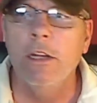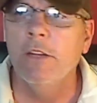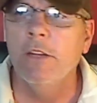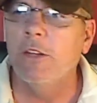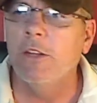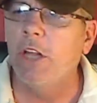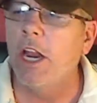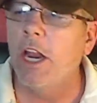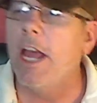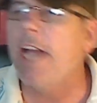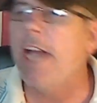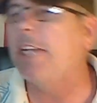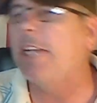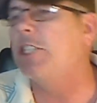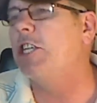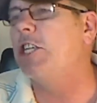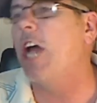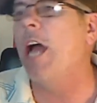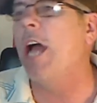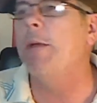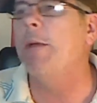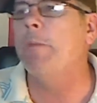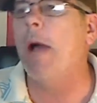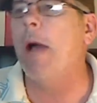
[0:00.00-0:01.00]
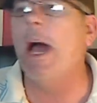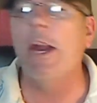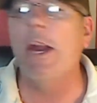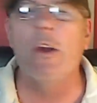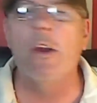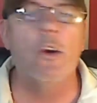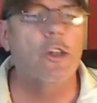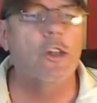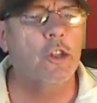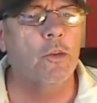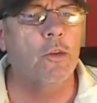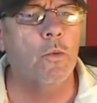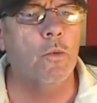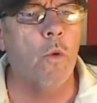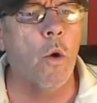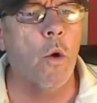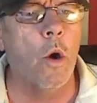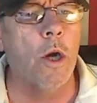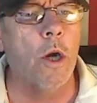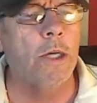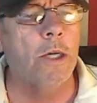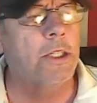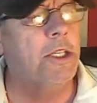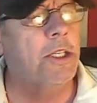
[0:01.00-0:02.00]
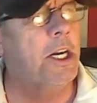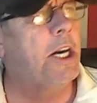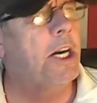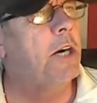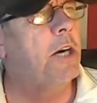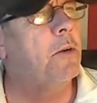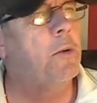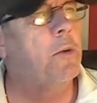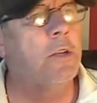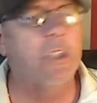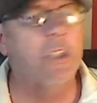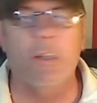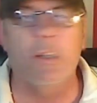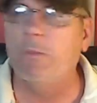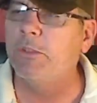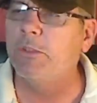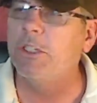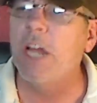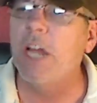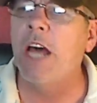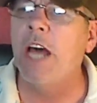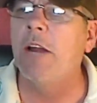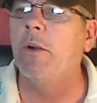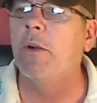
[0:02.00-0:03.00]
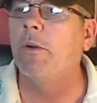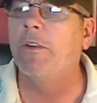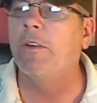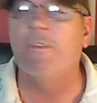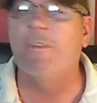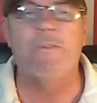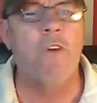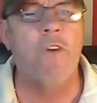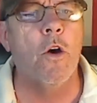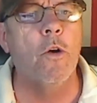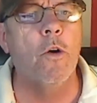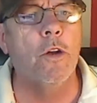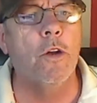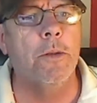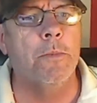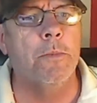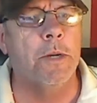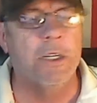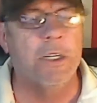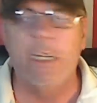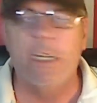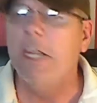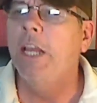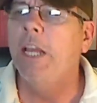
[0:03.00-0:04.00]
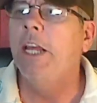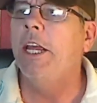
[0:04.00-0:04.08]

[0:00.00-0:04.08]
The last time I looked, the war on terrorism's not only phony, but